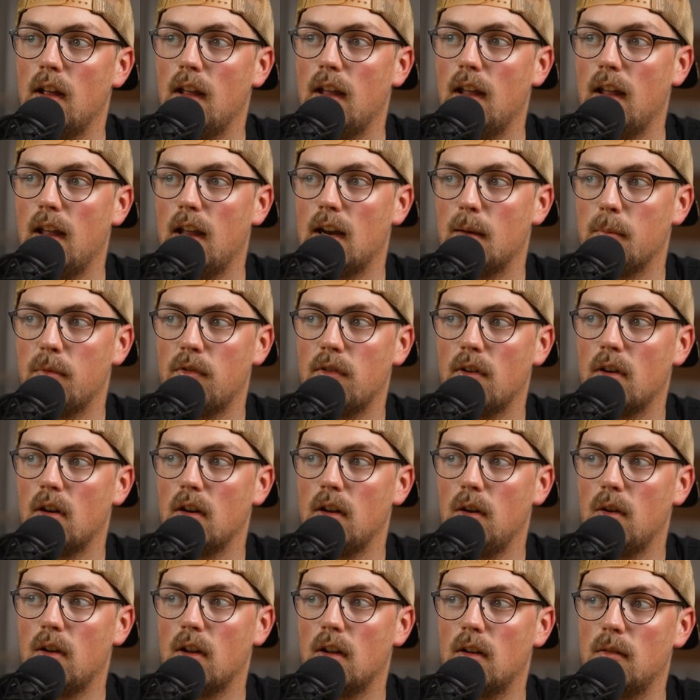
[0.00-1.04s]
and I'm sure
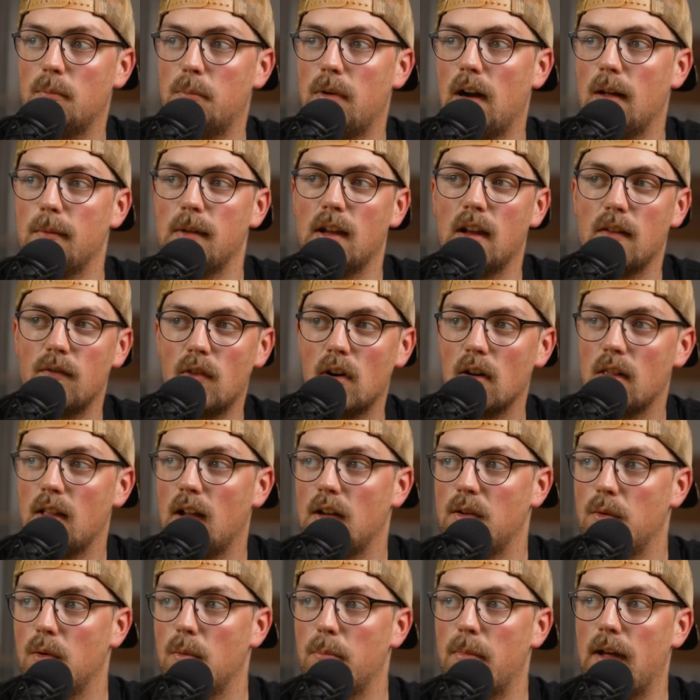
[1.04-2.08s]
you could probably convert
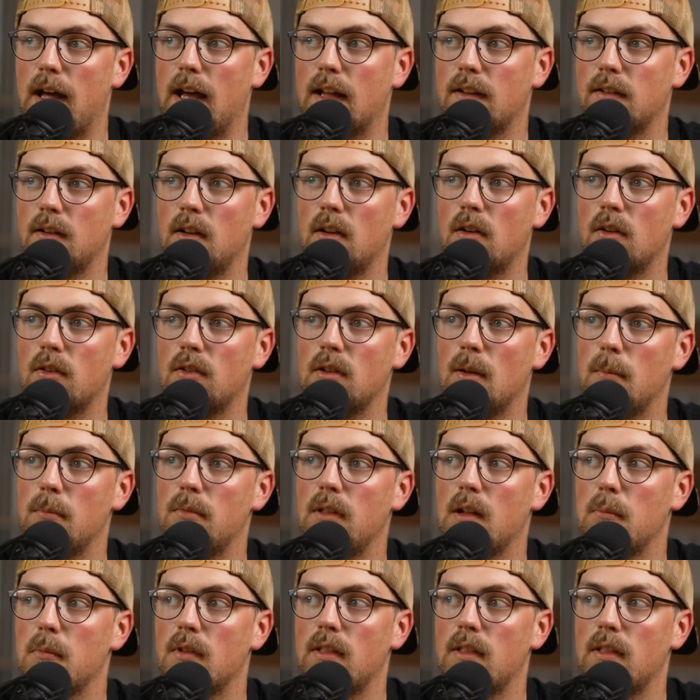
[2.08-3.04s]
that to a basket or something,